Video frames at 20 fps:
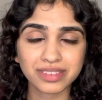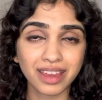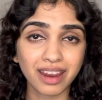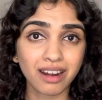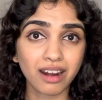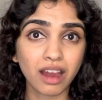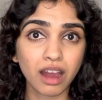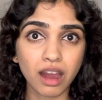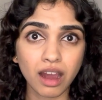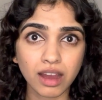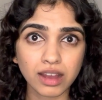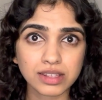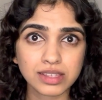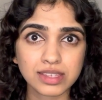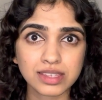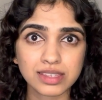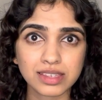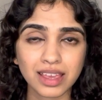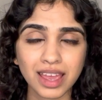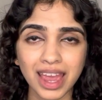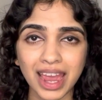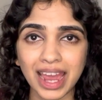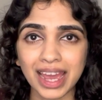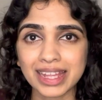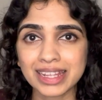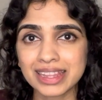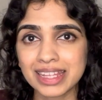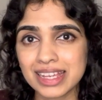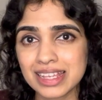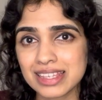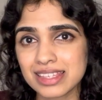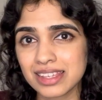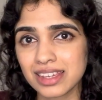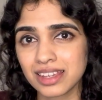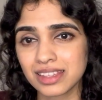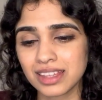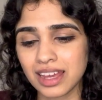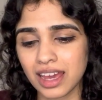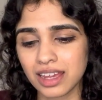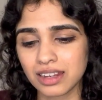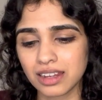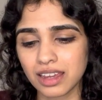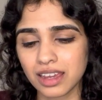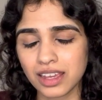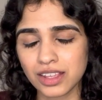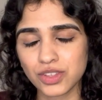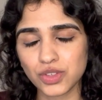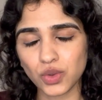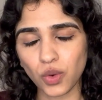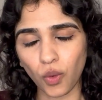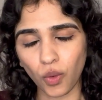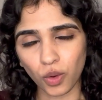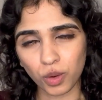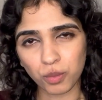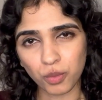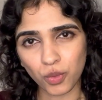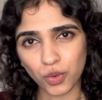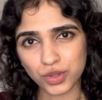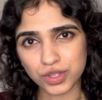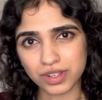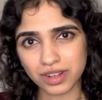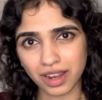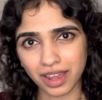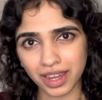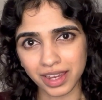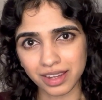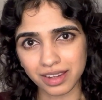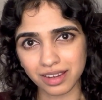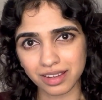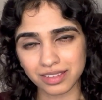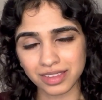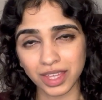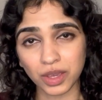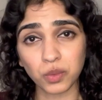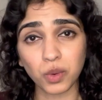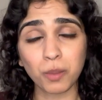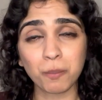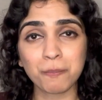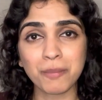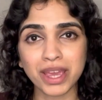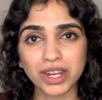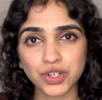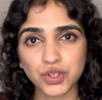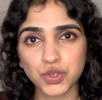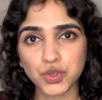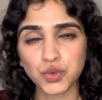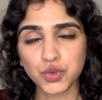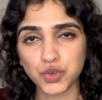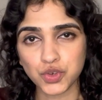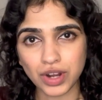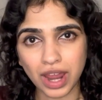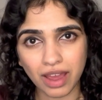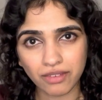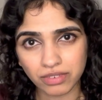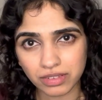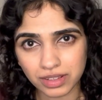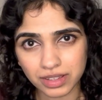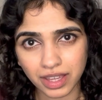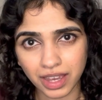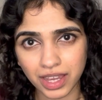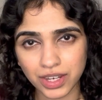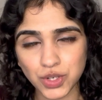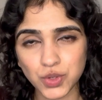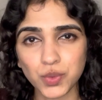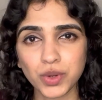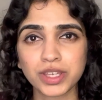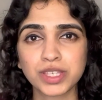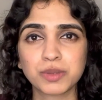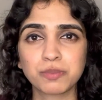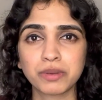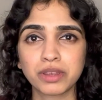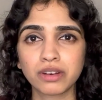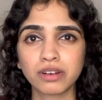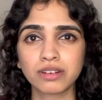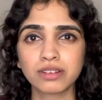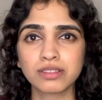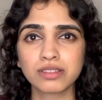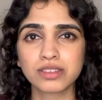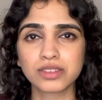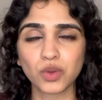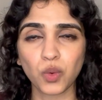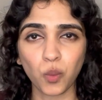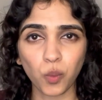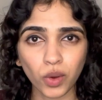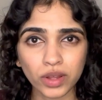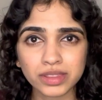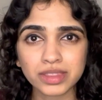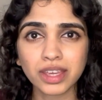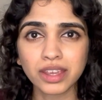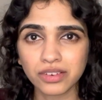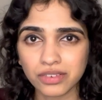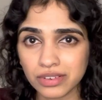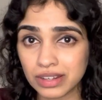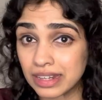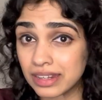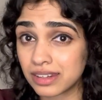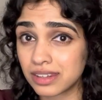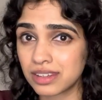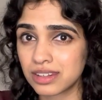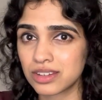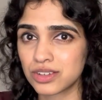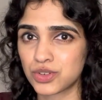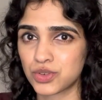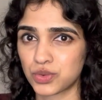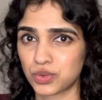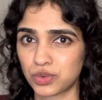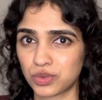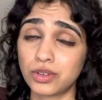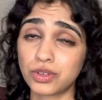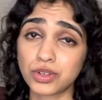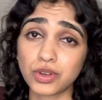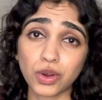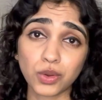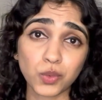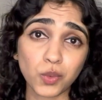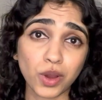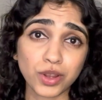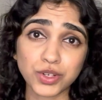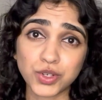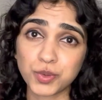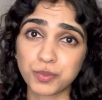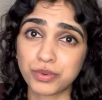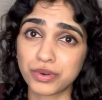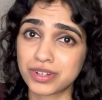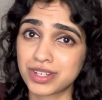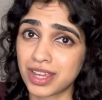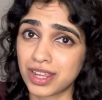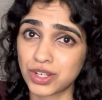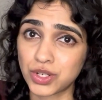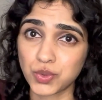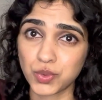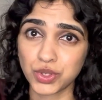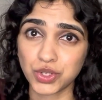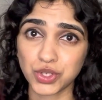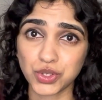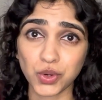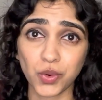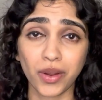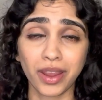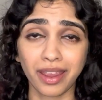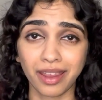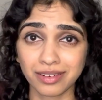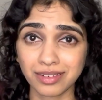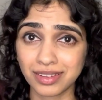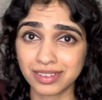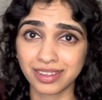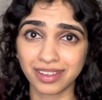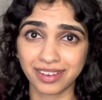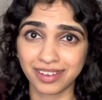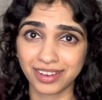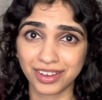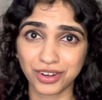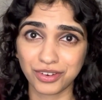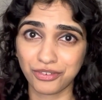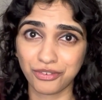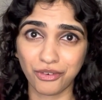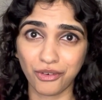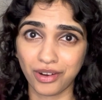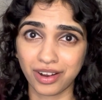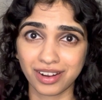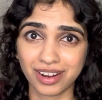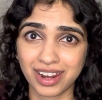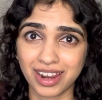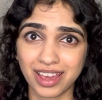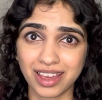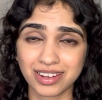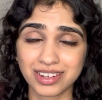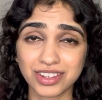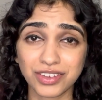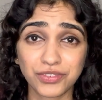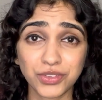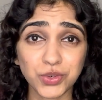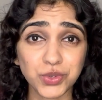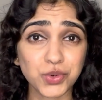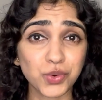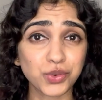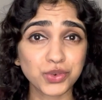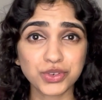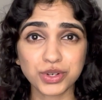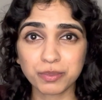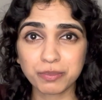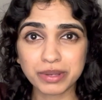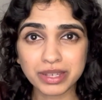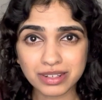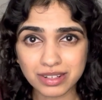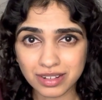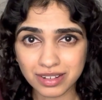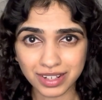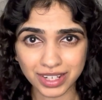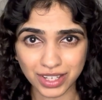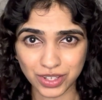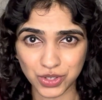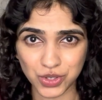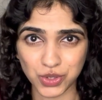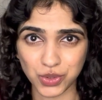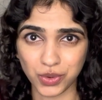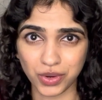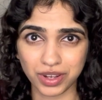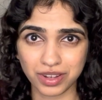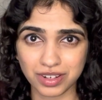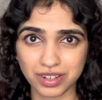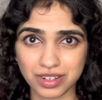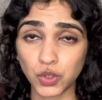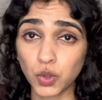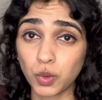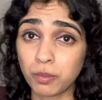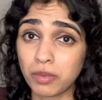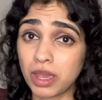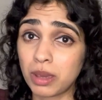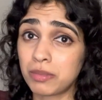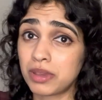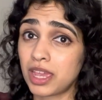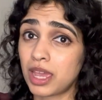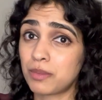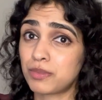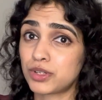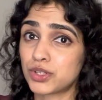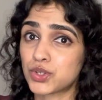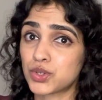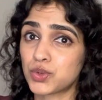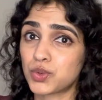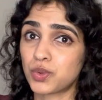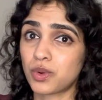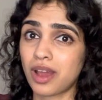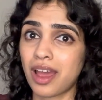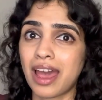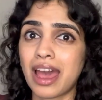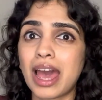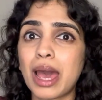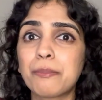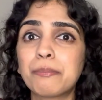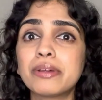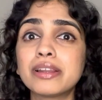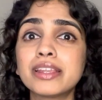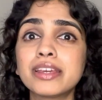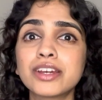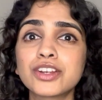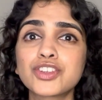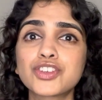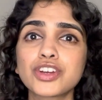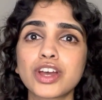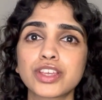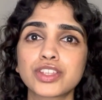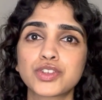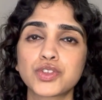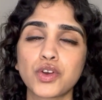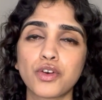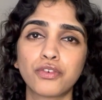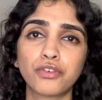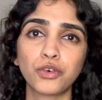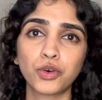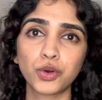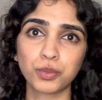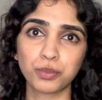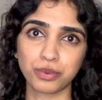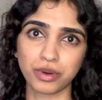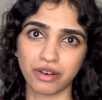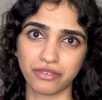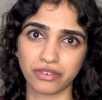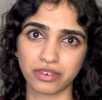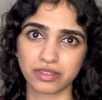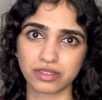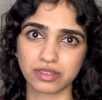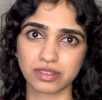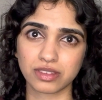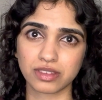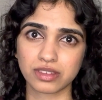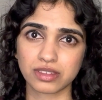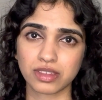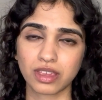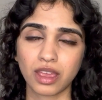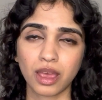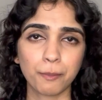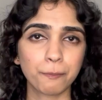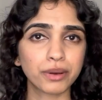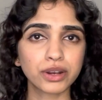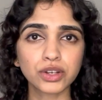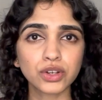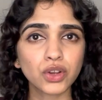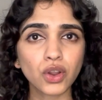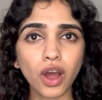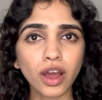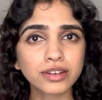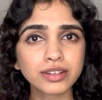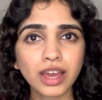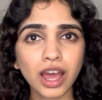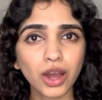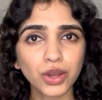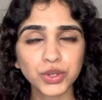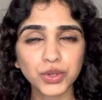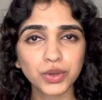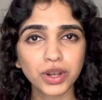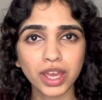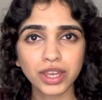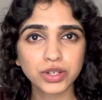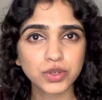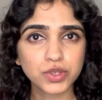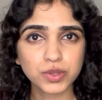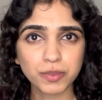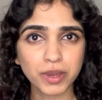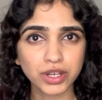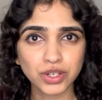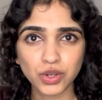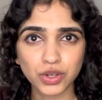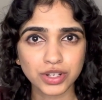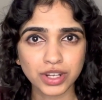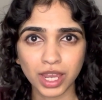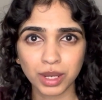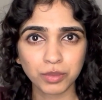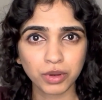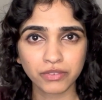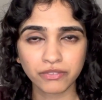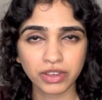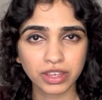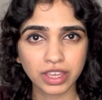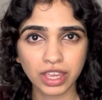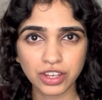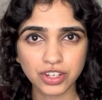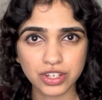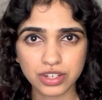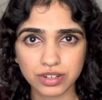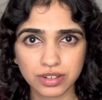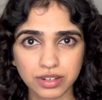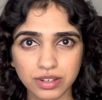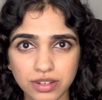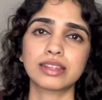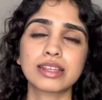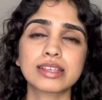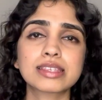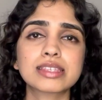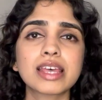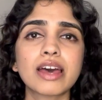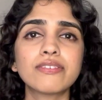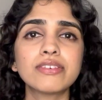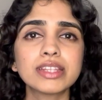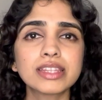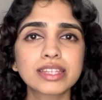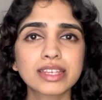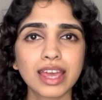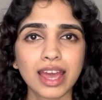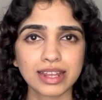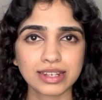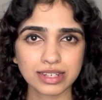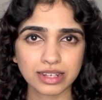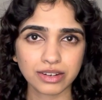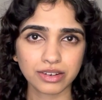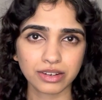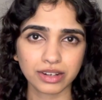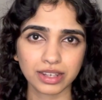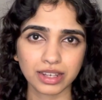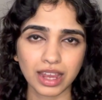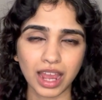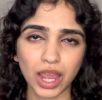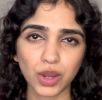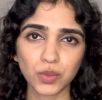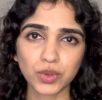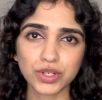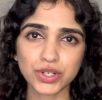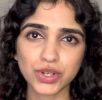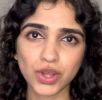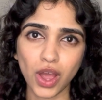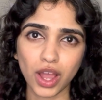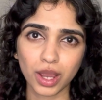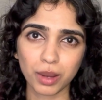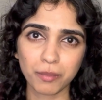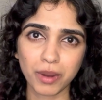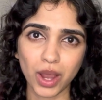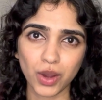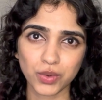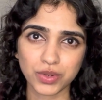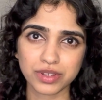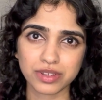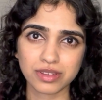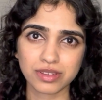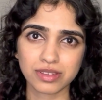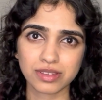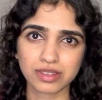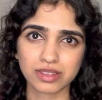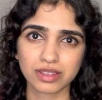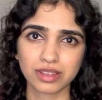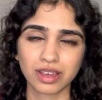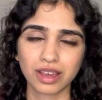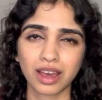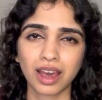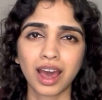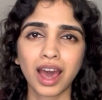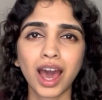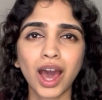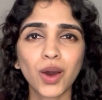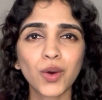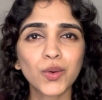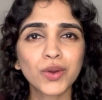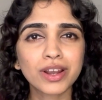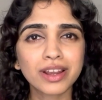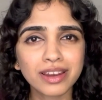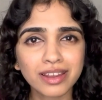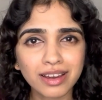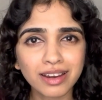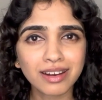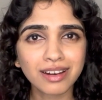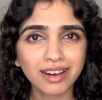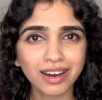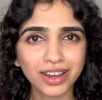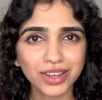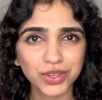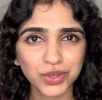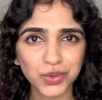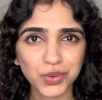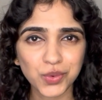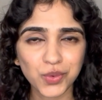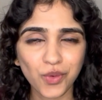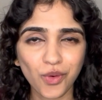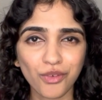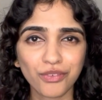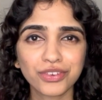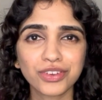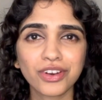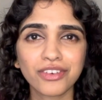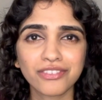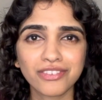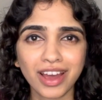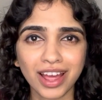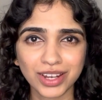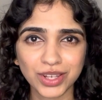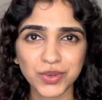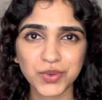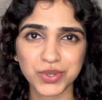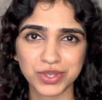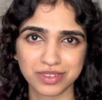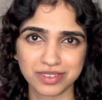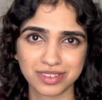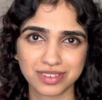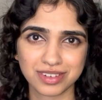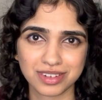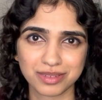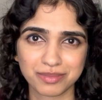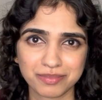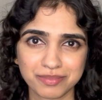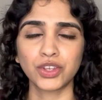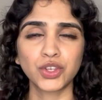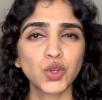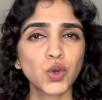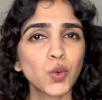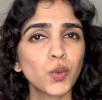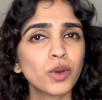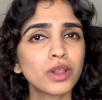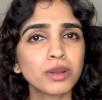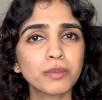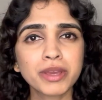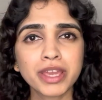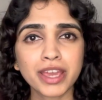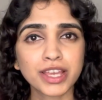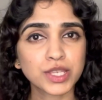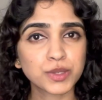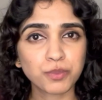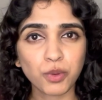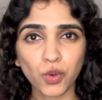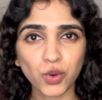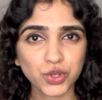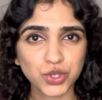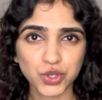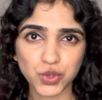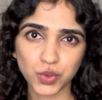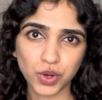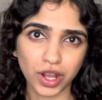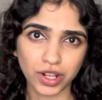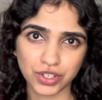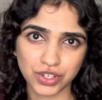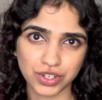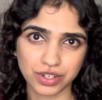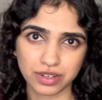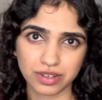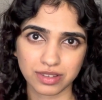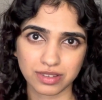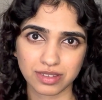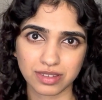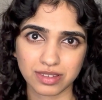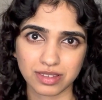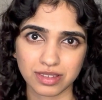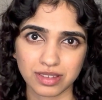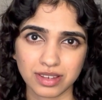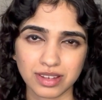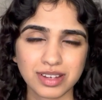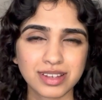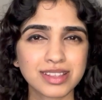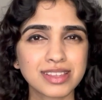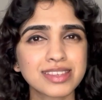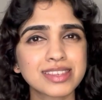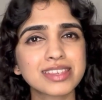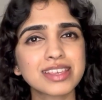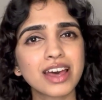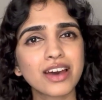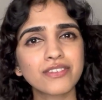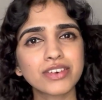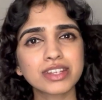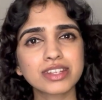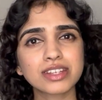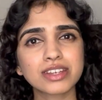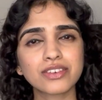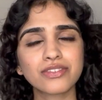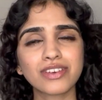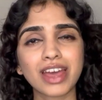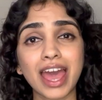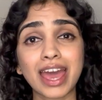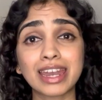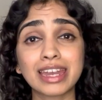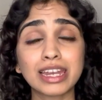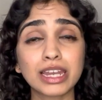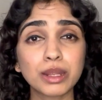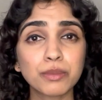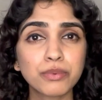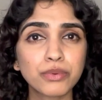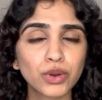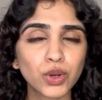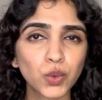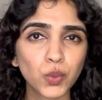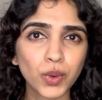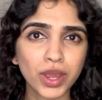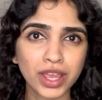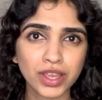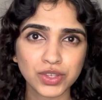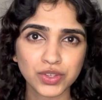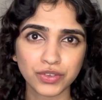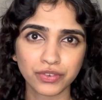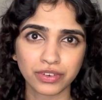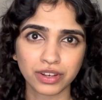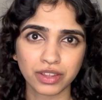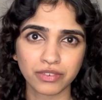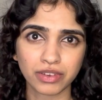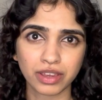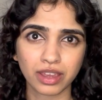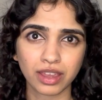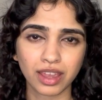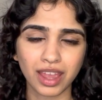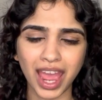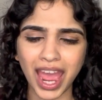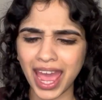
their arts, and they say that it's almost like they were meant to travel there to experience what they really needed to. You don't want to pretend to enjoy anything in a foreign land if you don't repeatedly enjoy it. You may be able to happily adjust your food preferences, but not how you like to spend your time on vacation. The seventh category I will talk about is how clear are you of your value system? You will be exposed to cultures, conservative and liberal ways of living.